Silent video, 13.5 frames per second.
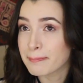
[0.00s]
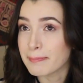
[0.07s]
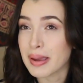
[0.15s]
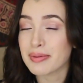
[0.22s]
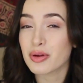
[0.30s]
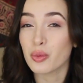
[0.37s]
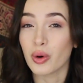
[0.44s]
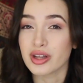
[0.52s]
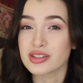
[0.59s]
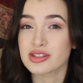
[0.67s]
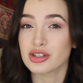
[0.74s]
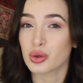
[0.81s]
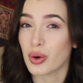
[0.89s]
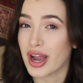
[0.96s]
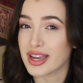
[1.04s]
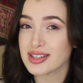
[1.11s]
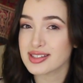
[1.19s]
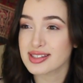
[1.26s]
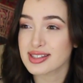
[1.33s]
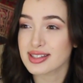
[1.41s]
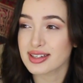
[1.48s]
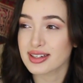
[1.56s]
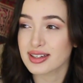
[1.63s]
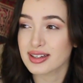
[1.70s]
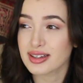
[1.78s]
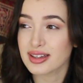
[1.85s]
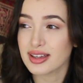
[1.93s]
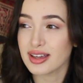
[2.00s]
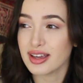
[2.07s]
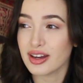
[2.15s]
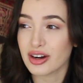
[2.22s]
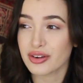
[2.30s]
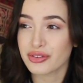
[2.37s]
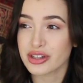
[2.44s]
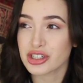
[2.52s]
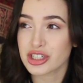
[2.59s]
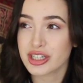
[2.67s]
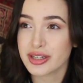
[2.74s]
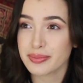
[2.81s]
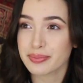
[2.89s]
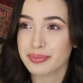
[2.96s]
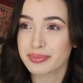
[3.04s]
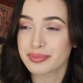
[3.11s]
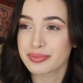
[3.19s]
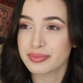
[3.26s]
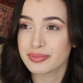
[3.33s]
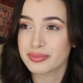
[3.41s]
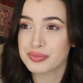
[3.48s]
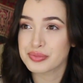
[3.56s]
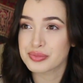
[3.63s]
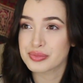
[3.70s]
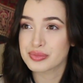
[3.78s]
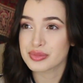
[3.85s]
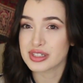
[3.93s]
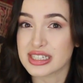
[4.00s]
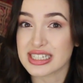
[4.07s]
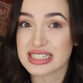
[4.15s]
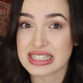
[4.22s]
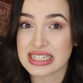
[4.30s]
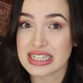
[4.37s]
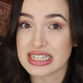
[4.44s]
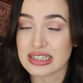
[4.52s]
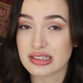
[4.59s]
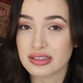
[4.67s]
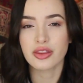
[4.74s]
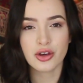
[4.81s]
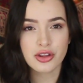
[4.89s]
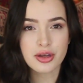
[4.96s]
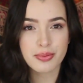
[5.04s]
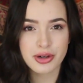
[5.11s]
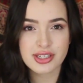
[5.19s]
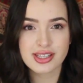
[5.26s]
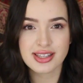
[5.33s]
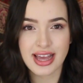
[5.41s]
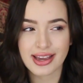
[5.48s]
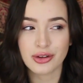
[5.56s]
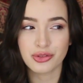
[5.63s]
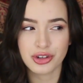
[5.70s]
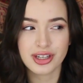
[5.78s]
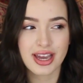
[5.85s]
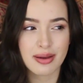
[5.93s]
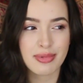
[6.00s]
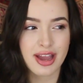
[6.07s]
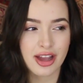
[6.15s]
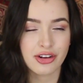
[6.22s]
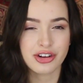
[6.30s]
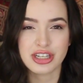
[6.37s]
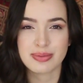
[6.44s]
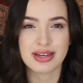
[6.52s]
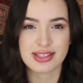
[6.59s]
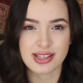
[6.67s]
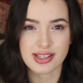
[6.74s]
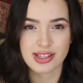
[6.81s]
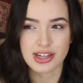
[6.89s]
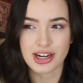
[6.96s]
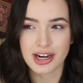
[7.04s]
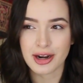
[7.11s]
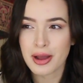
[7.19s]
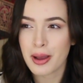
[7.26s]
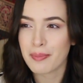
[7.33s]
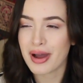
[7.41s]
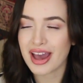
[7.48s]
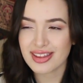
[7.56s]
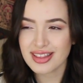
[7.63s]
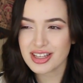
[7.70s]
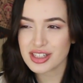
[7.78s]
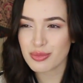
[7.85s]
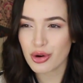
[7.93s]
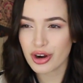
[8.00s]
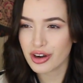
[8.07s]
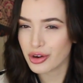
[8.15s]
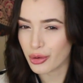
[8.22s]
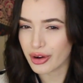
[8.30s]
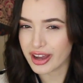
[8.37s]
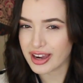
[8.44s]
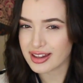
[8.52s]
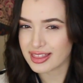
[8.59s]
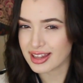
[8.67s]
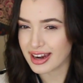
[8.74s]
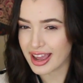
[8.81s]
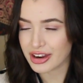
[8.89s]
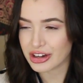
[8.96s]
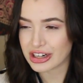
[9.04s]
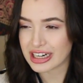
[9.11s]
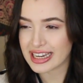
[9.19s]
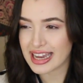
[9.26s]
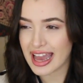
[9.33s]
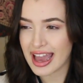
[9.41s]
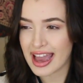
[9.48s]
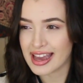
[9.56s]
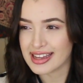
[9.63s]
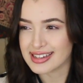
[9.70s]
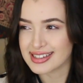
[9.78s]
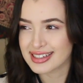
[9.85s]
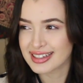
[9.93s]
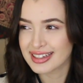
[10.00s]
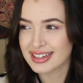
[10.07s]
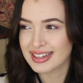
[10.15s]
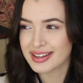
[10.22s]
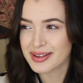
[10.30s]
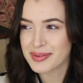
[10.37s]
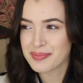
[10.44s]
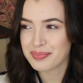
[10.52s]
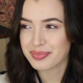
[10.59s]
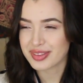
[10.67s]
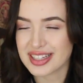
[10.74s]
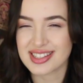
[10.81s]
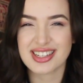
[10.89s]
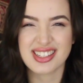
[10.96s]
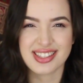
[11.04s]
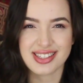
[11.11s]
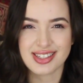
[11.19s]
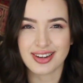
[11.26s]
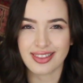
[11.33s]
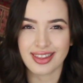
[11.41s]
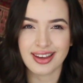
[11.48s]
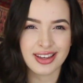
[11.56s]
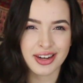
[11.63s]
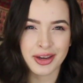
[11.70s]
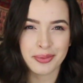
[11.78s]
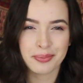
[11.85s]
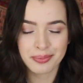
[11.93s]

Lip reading: maybe once or twice in our friendship. That's it. The only person that can really get me angry is my sister, but I think that's more annoyed than angry, and that's like a sister thing, you know?